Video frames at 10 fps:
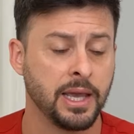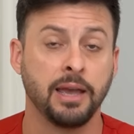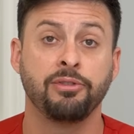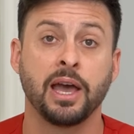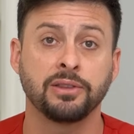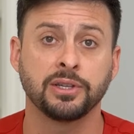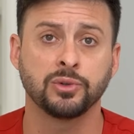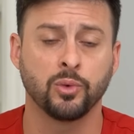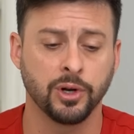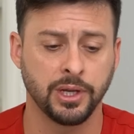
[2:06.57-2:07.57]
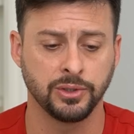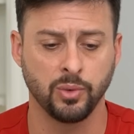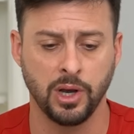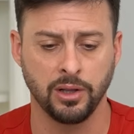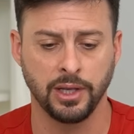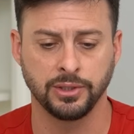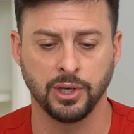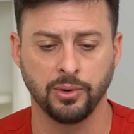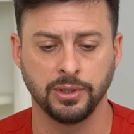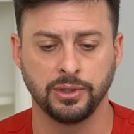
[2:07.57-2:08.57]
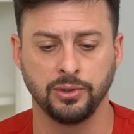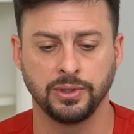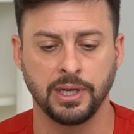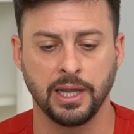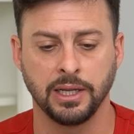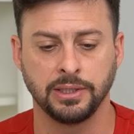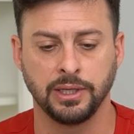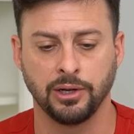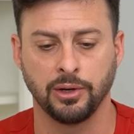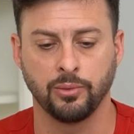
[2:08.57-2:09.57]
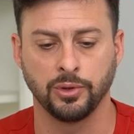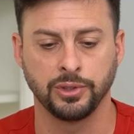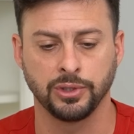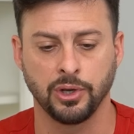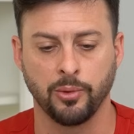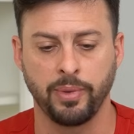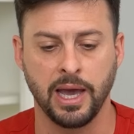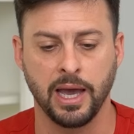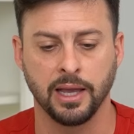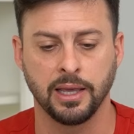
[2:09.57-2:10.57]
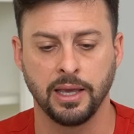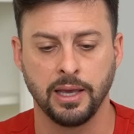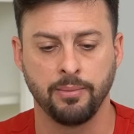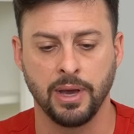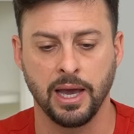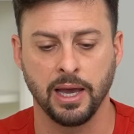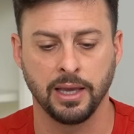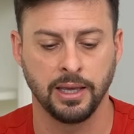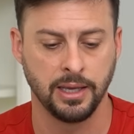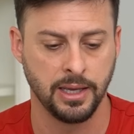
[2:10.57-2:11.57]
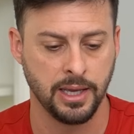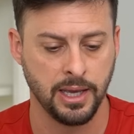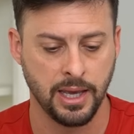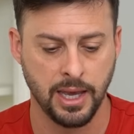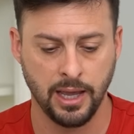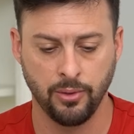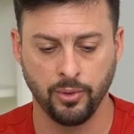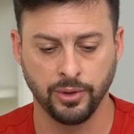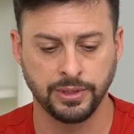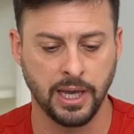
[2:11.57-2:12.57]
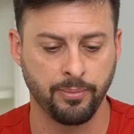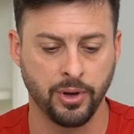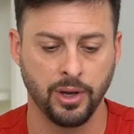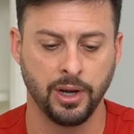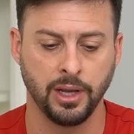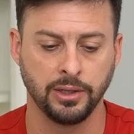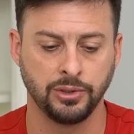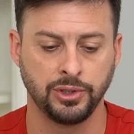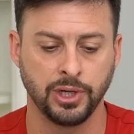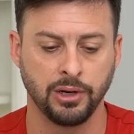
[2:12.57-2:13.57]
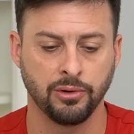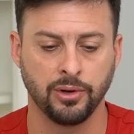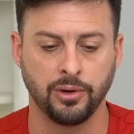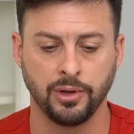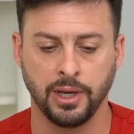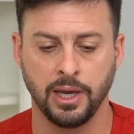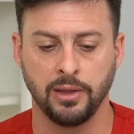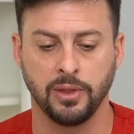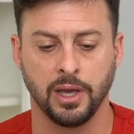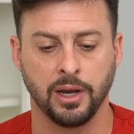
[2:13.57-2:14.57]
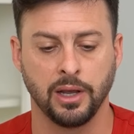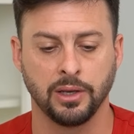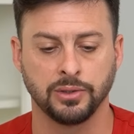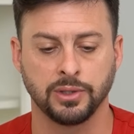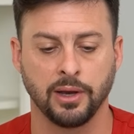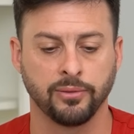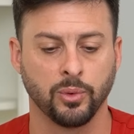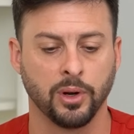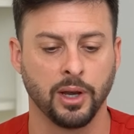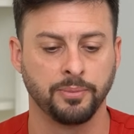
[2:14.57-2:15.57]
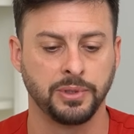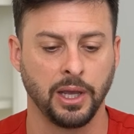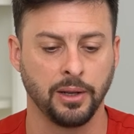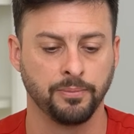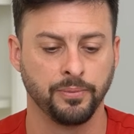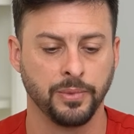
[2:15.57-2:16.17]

If that doesn't work as well, let's go into settings here, and we'll just go back, back, and we'll tap on general and then software update.